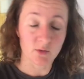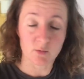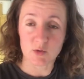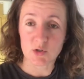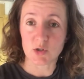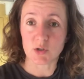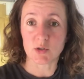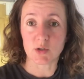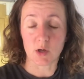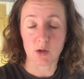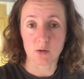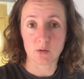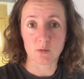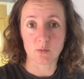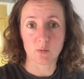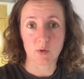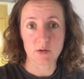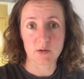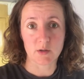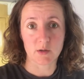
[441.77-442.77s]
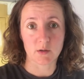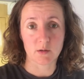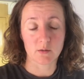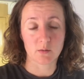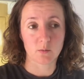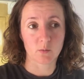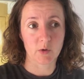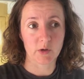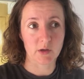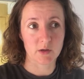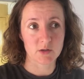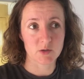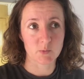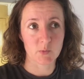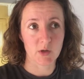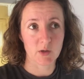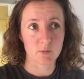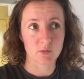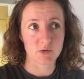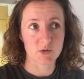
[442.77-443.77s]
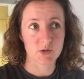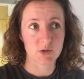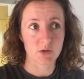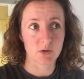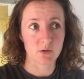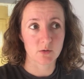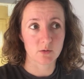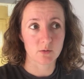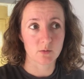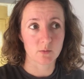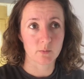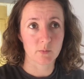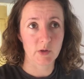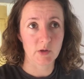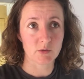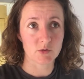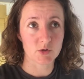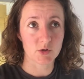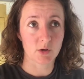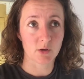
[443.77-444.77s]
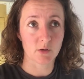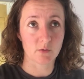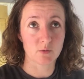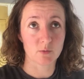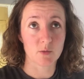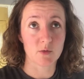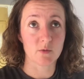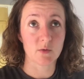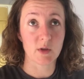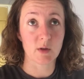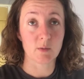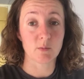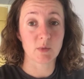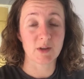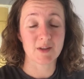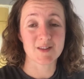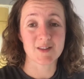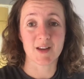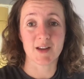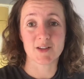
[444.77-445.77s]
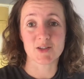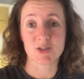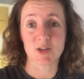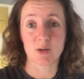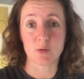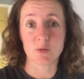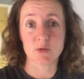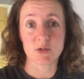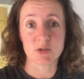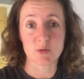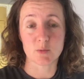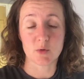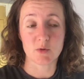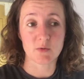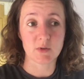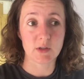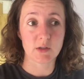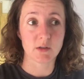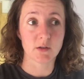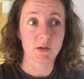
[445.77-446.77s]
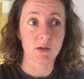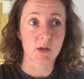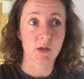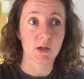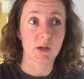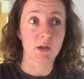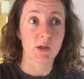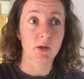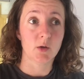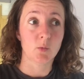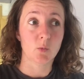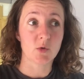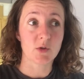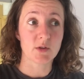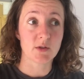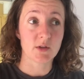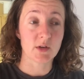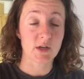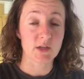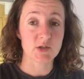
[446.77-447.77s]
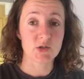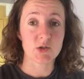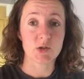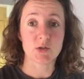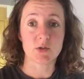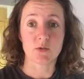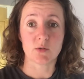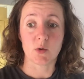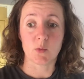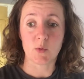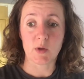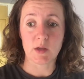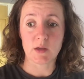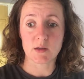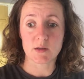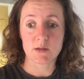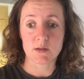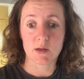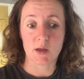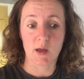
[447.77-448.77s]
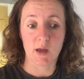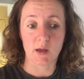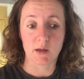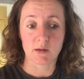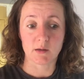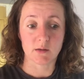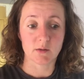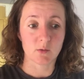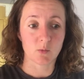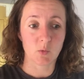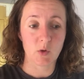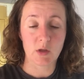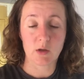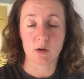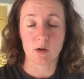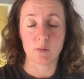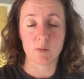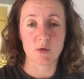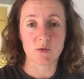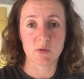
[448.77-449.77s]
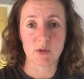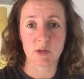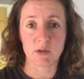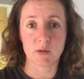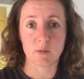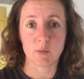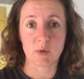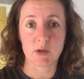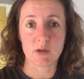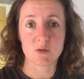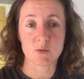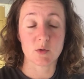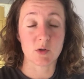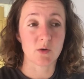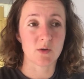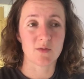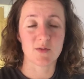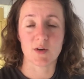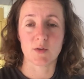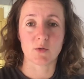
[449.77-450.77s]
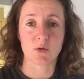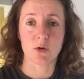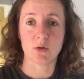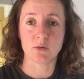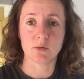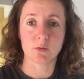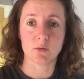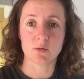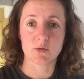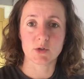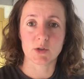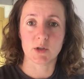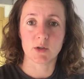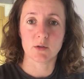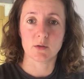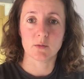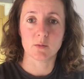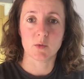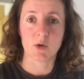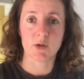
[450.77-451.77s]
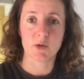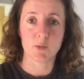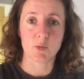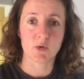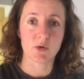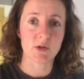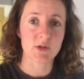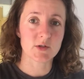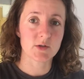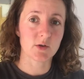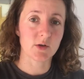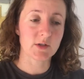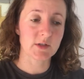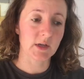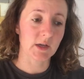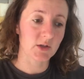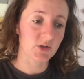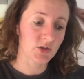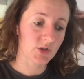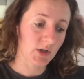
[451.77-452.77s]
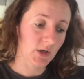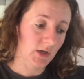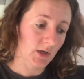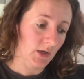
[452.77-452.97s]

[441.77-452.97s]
We should know whether we're going to be able to be on target for moving in, because actually I wanted to move in within the next 2 to 3 weeks and we can't move in because we don't even have cold water while the boiler's not attached.